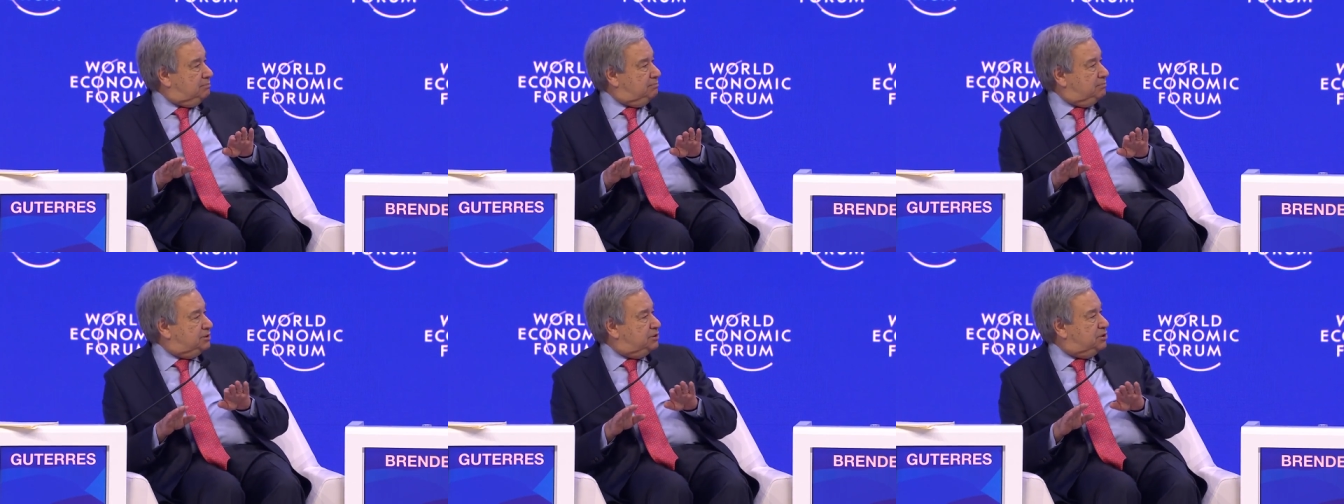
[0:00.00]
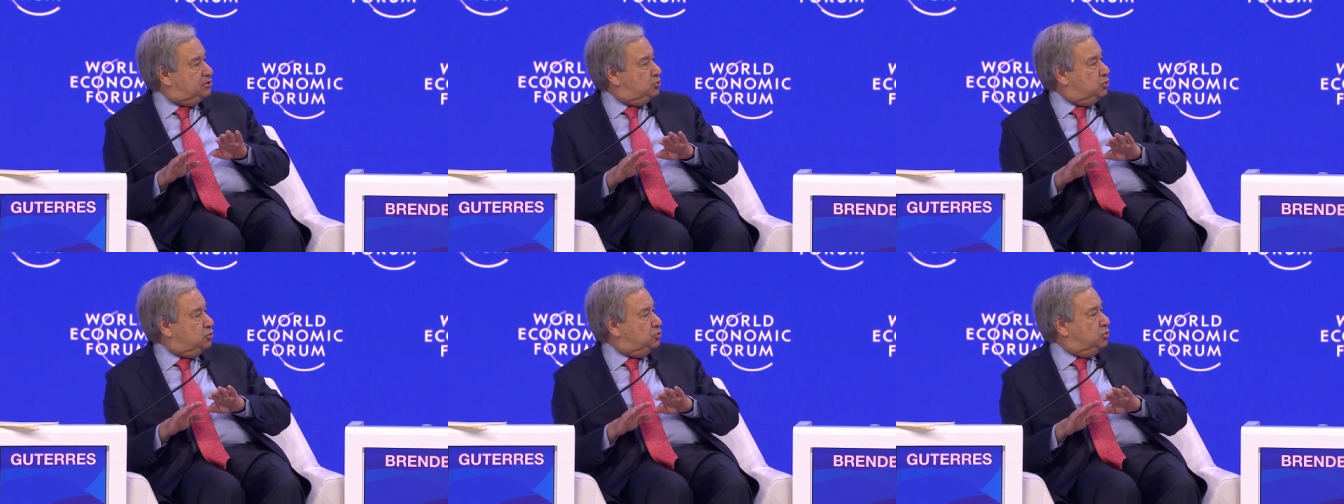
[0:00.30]
But
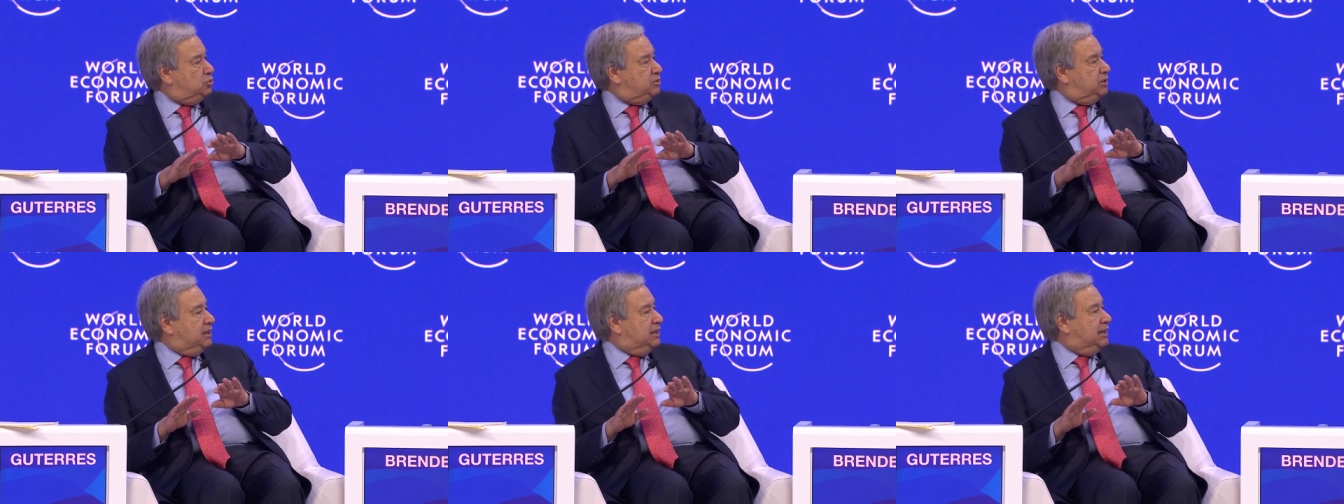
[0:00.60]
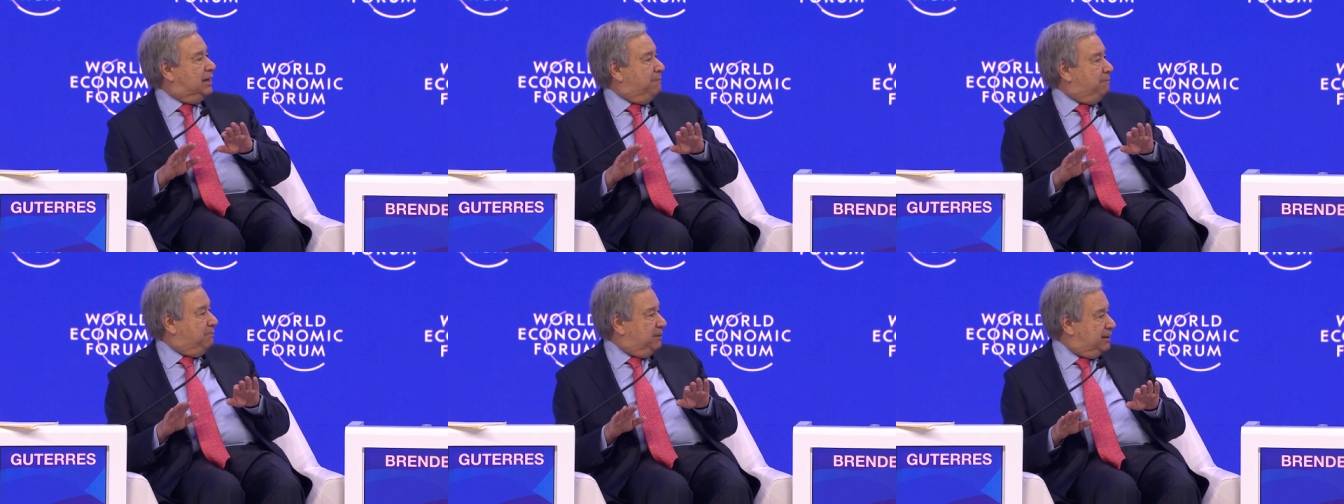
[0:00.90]
the total
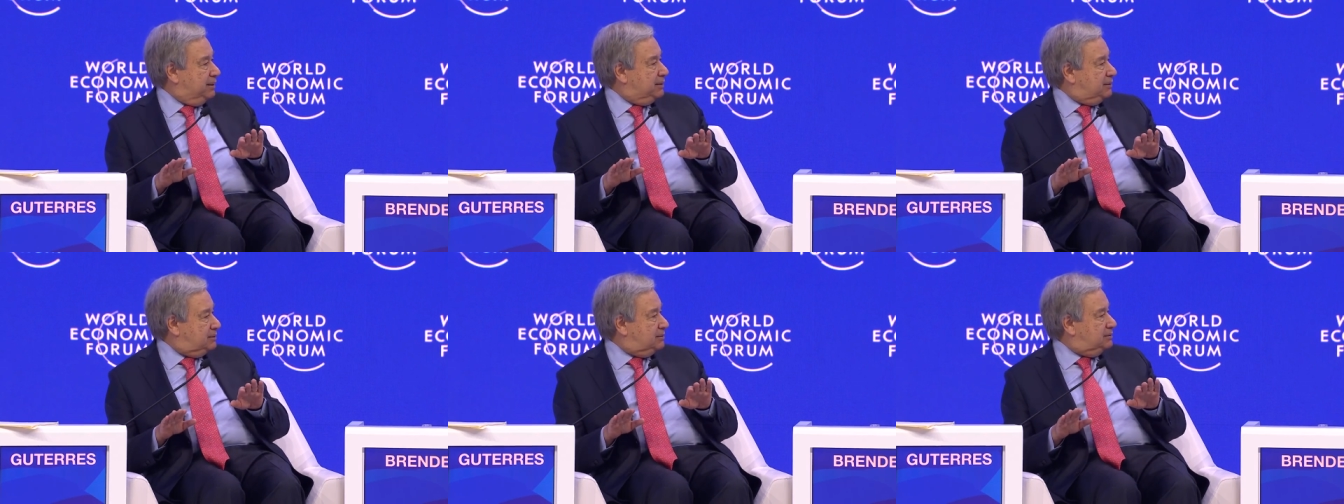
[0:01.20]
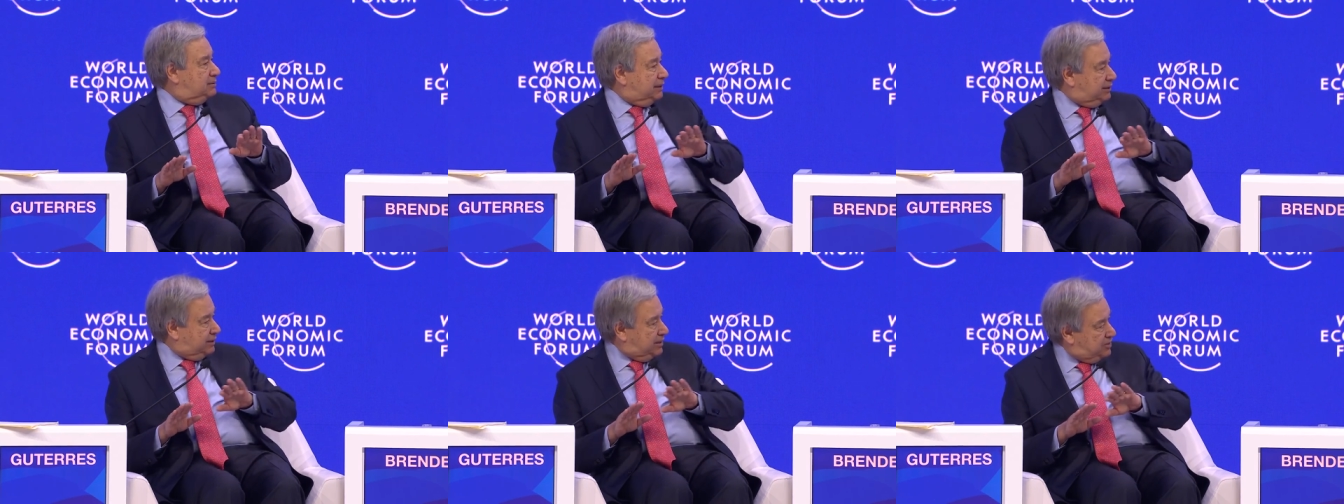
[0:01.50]
decoupling
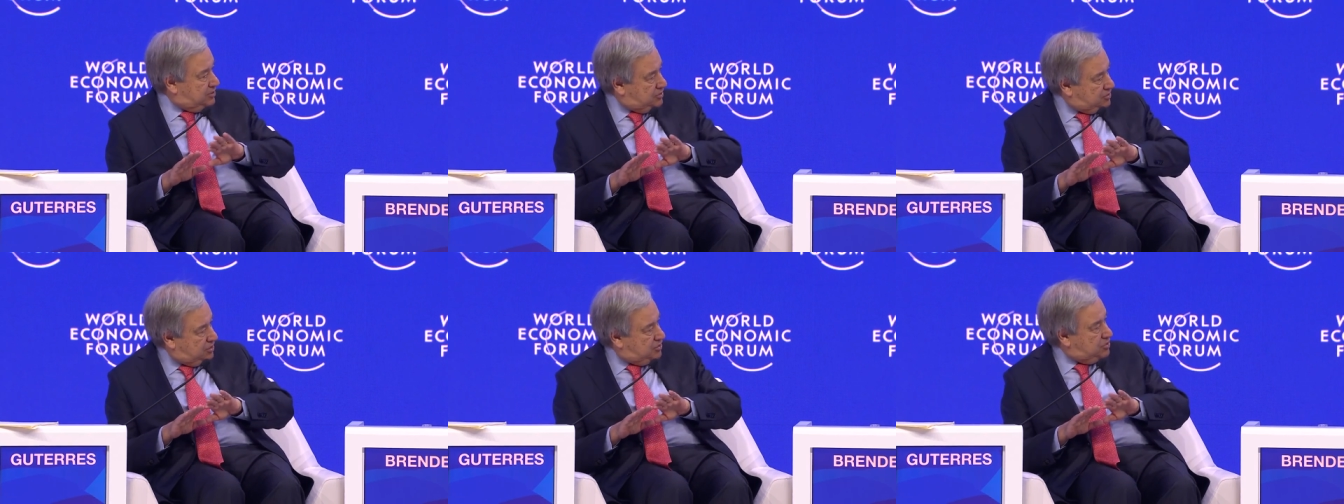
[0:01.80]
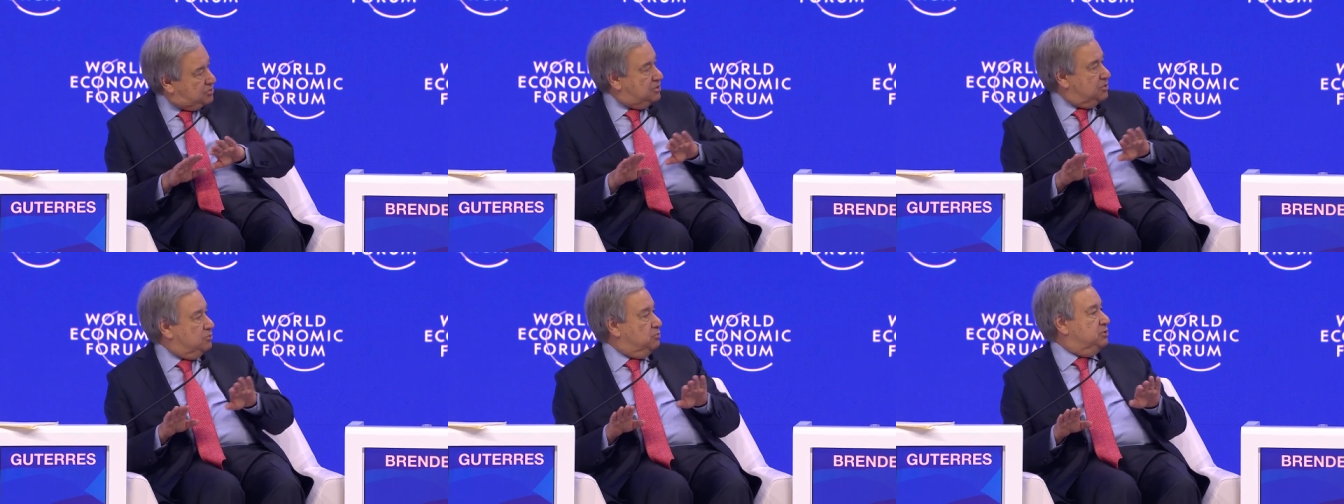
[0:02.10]
that
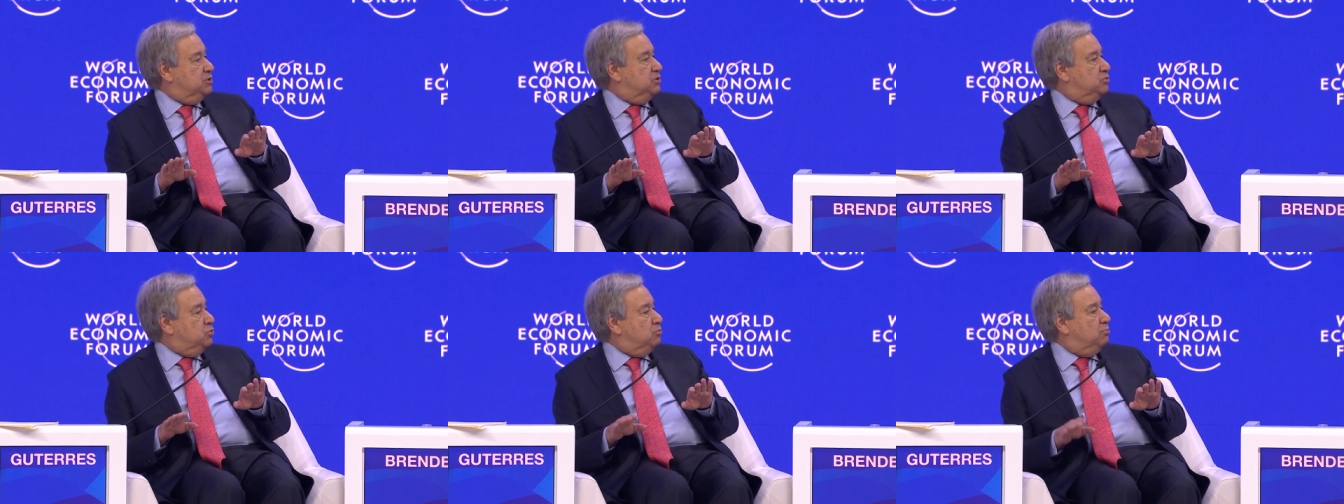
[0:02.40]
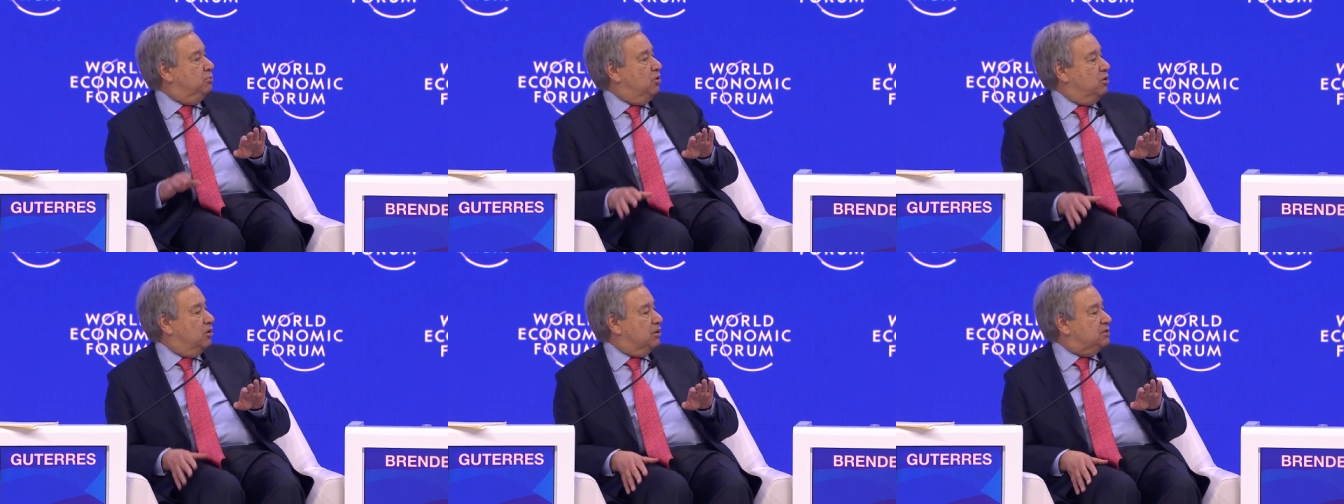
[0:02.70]
existed with the two
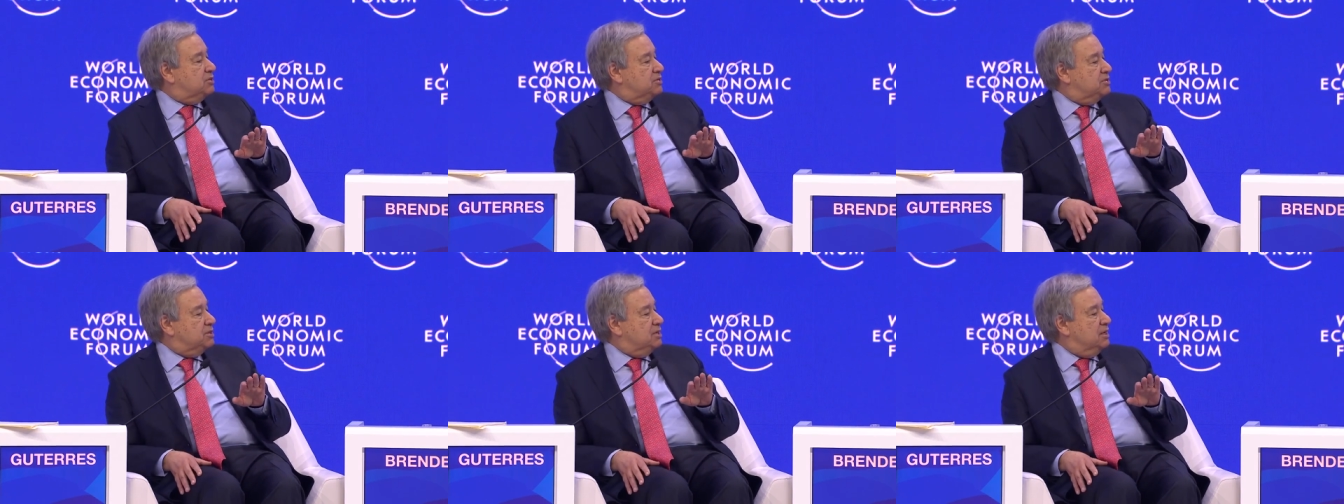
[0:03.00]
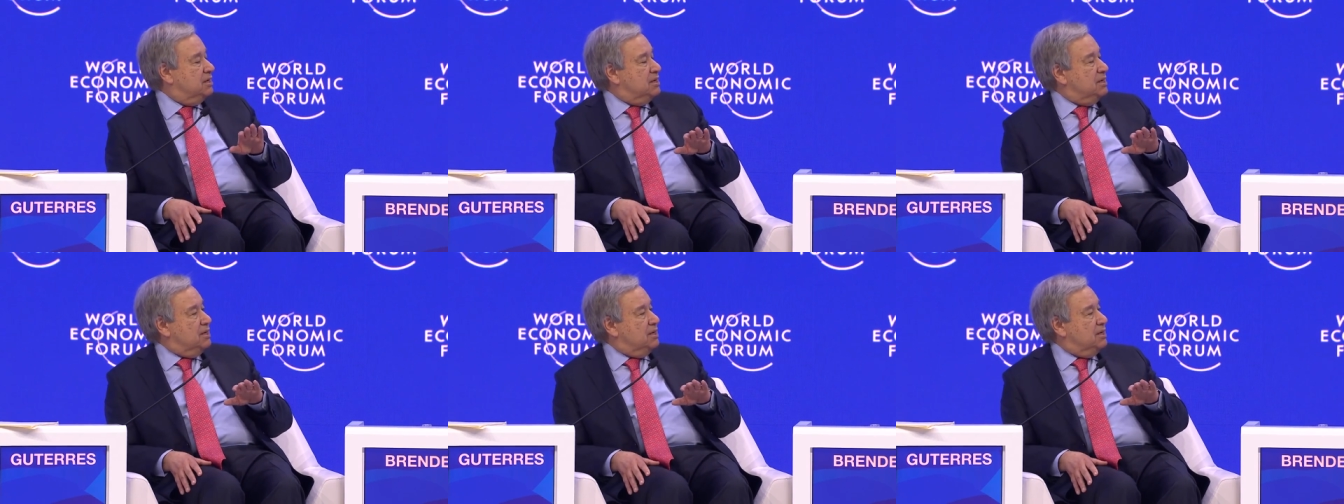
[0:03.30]
blocks